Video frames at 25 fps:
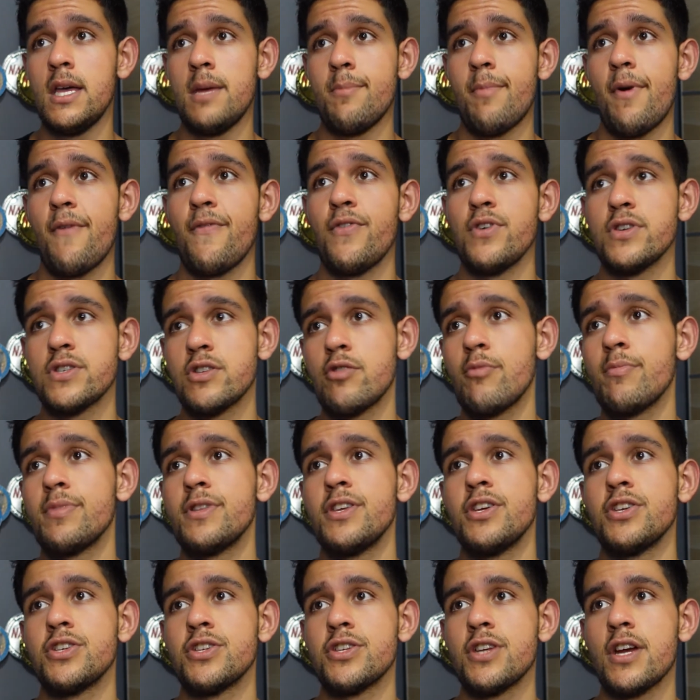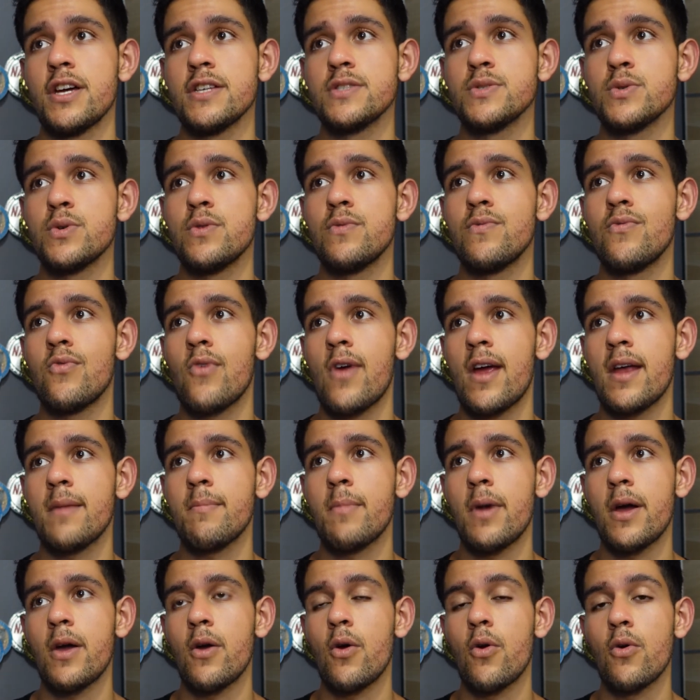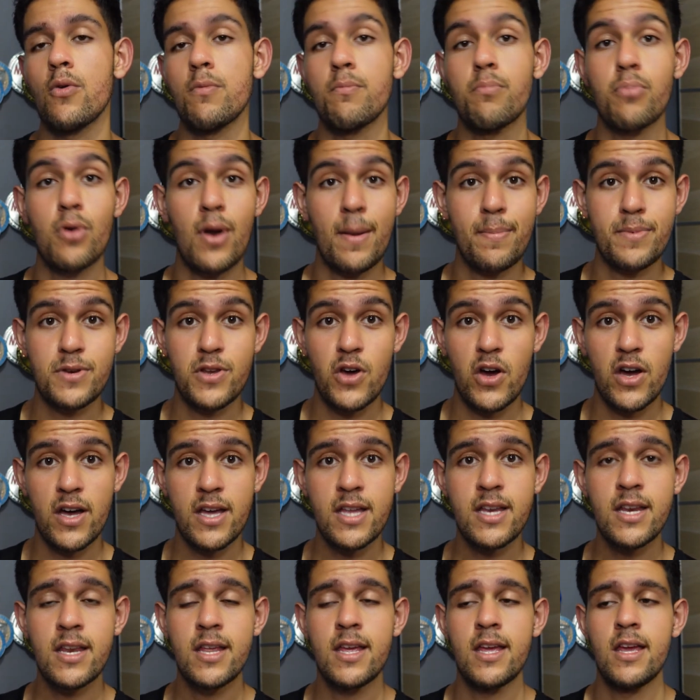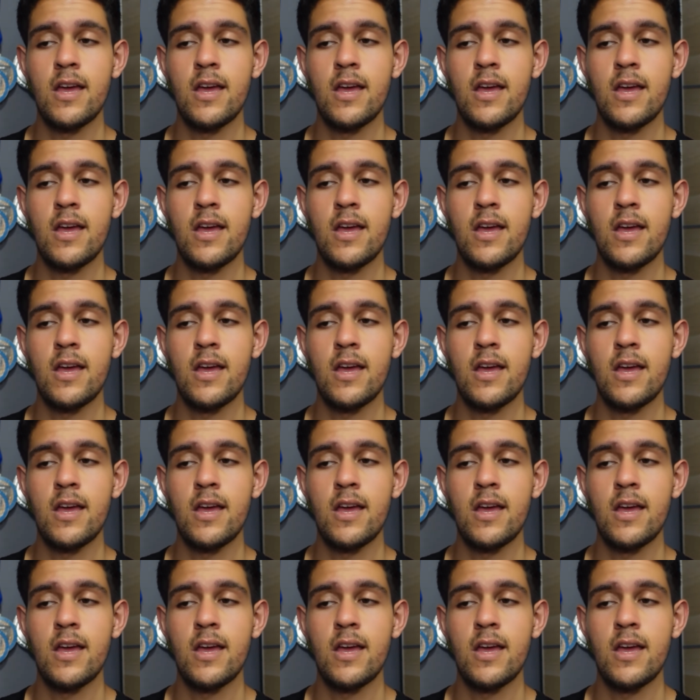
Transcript: my first competition, I sort of ran my own prep diet.